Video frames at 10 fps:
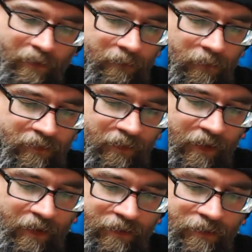
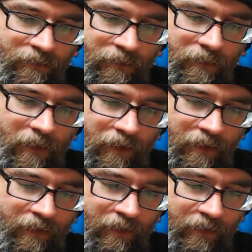Unfortunately, I drew
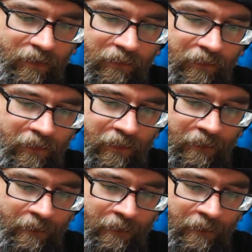all in this.